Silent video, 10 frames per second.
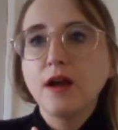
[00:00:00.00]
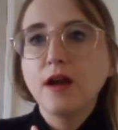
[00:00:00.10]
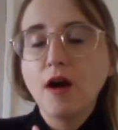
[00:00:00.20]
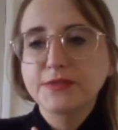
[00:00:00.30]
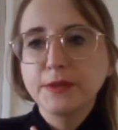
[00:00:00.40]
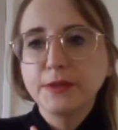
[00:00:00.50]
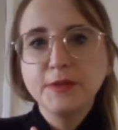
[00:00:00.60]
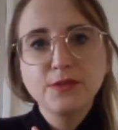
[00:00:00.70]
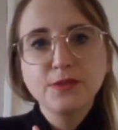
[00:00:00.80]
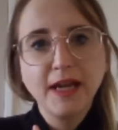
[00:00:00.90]
Oxford
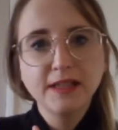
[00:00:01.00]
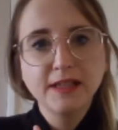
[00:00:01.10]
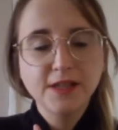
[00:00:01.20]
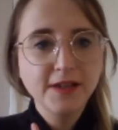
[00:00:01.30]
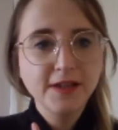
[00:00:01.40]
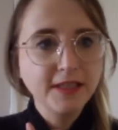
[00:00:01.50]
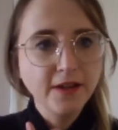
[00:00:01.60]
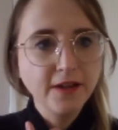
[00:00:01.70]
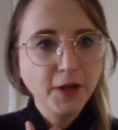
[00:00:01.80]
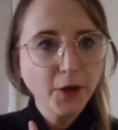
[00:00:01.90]
Mutual Aid started a
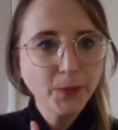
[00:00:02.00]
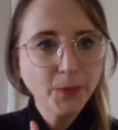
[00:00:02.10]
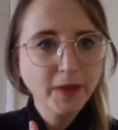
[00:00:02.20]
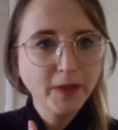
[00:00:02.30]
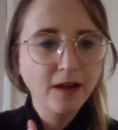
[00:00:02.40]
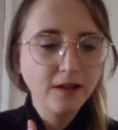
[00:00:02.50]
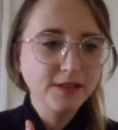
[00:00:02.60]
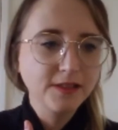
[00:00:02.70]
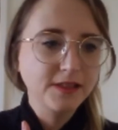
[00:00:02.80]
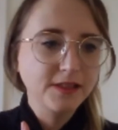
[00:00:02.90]
year ago
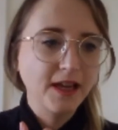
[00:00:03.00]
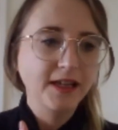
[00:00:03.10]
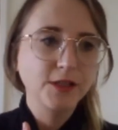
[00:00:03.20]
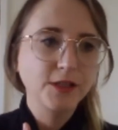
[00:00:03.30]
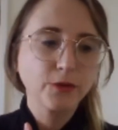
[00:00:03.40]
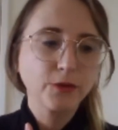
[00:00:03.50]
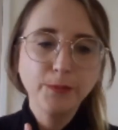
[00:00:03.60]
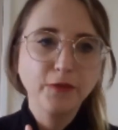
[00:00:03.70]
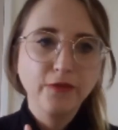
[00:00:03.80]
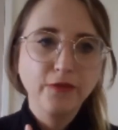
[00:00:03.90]
because I guess a
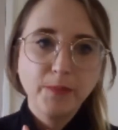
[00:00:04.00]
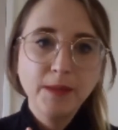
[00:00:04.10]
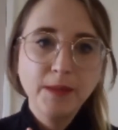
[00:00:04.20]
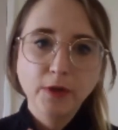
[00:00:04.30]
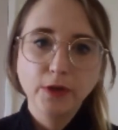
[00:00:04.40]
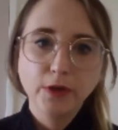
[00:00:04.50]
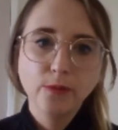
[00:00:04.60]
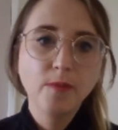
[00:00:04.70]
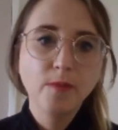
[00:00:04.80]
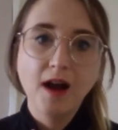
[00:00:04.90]
group of people
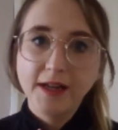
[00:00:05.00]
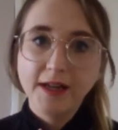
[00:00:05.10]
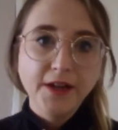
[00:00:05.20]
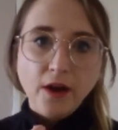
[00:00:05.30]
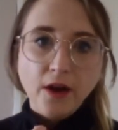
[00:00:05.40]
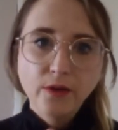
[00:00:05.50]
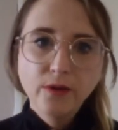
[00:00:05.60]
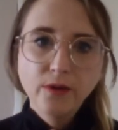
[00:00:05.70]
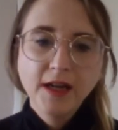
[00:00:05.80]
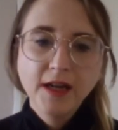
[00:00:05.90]
whom I
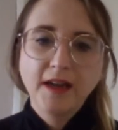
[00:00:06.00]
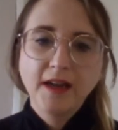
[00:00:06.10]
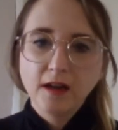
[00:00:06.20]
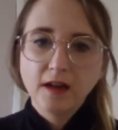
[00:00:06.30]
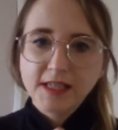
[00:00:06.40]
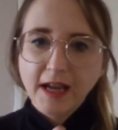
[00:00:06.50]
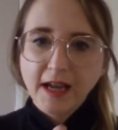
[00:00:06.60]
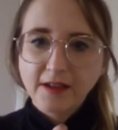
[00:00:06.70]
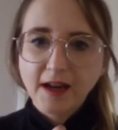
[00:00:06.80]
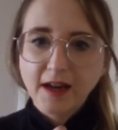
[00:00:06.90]
know, they got
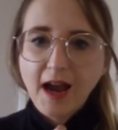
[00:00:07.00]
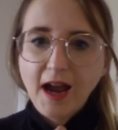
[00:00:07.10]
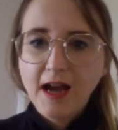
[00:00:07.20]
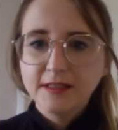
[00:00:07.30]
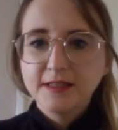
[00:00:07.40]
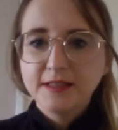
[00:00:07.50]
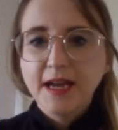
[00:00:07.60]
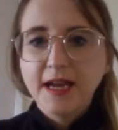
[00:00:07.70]
together and